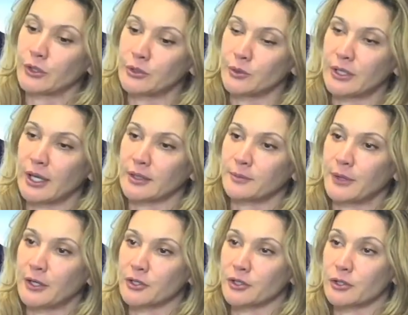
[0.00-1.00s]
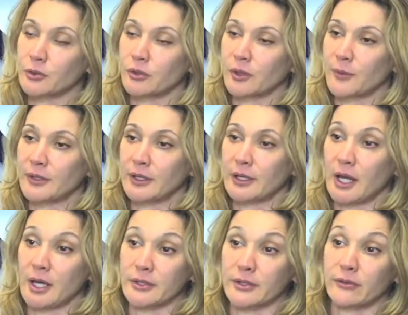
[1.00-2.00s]
We do get patients who come in and
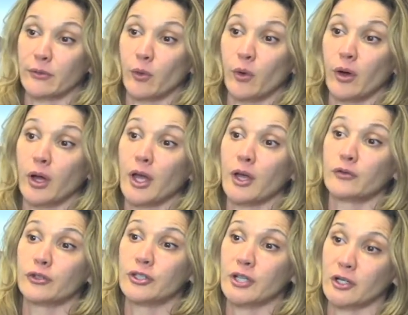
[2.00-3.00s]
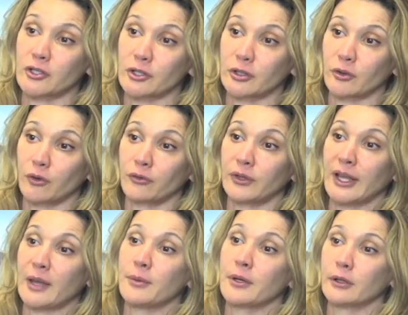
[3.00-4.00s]
ask for reduction of
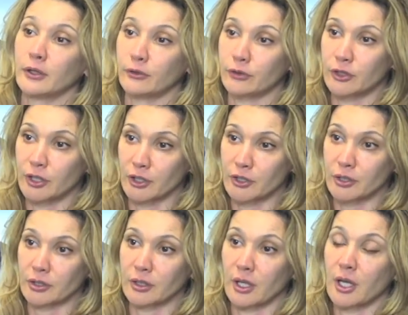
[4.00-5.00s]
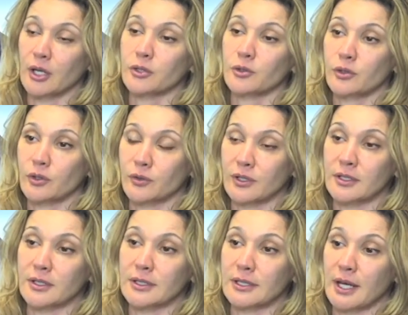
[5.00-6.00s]
labial reduction to decrease
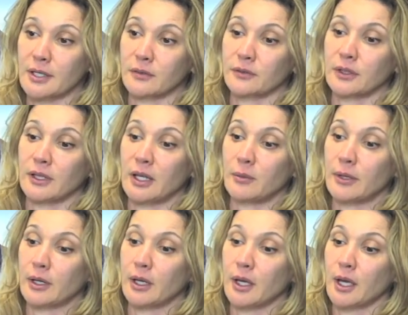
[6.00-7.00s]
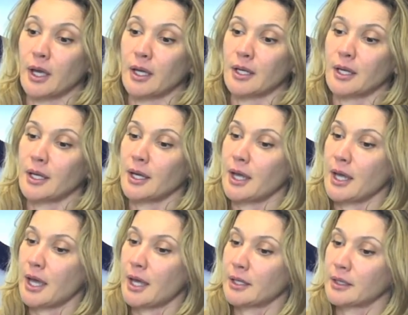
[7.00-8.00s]
the size of the labia.
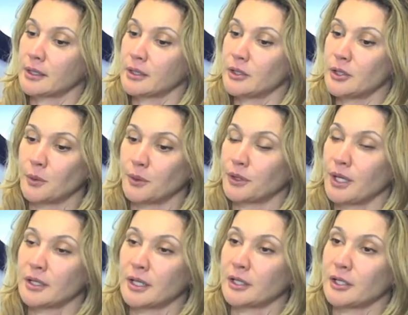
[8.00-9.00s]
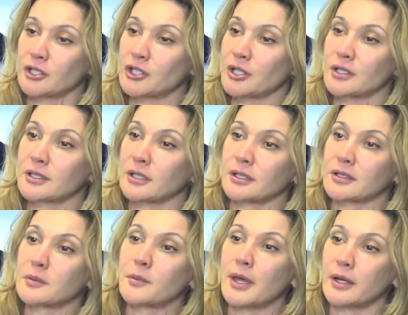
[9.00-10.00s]
And you would think that it's just a
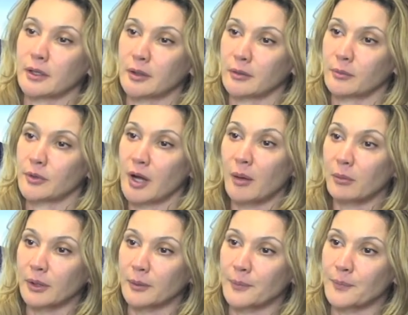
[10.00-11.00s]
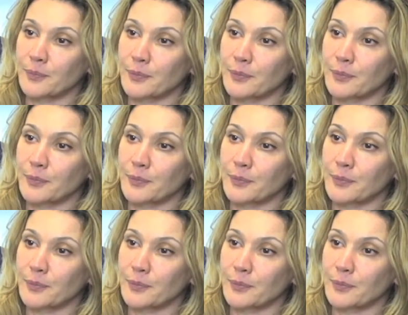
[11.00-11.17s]
cosmetic problem.